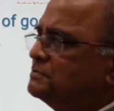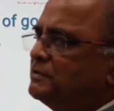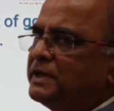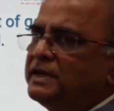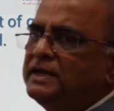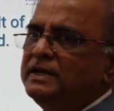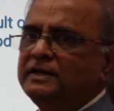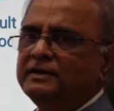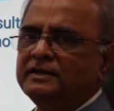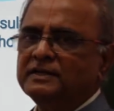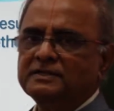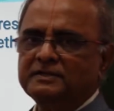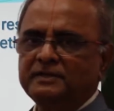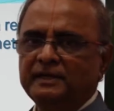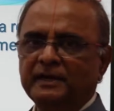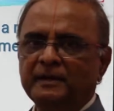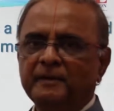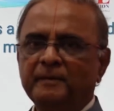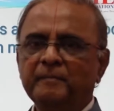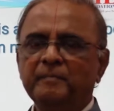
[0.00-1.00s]
is very
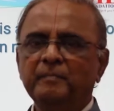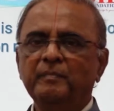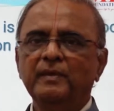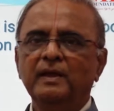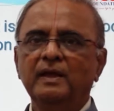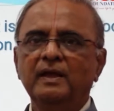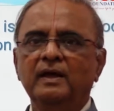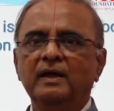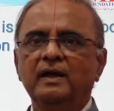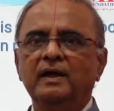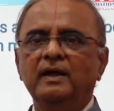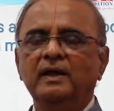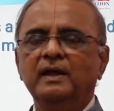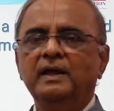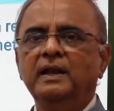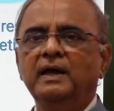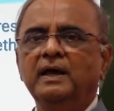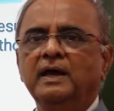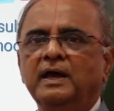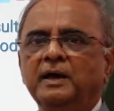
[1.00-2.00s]
interesting.
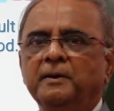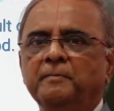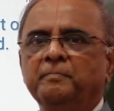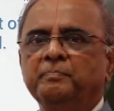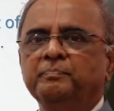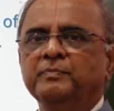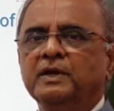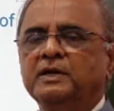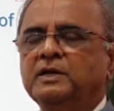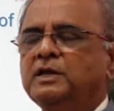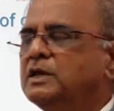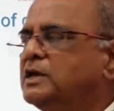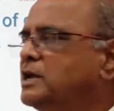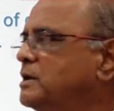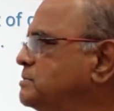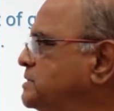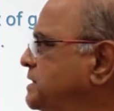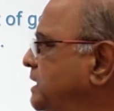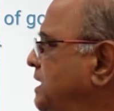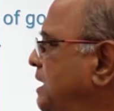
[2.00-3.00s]
In a
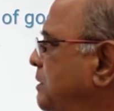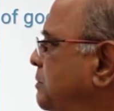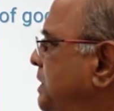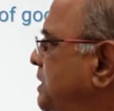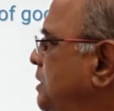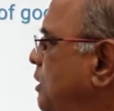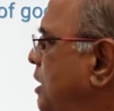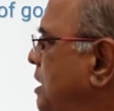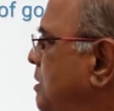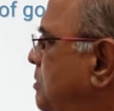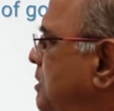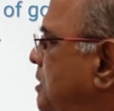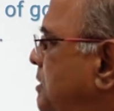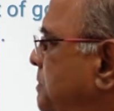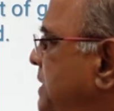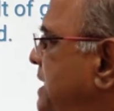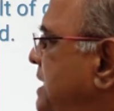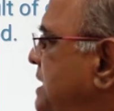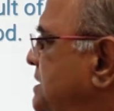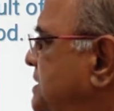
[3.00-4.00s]
TChem setup, we talk
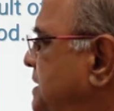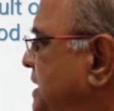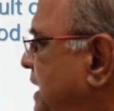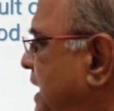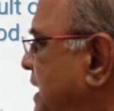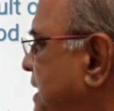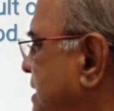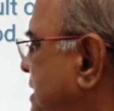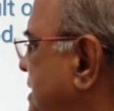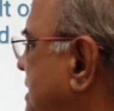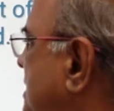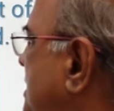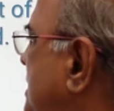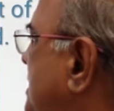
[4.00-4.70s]
about PDCA.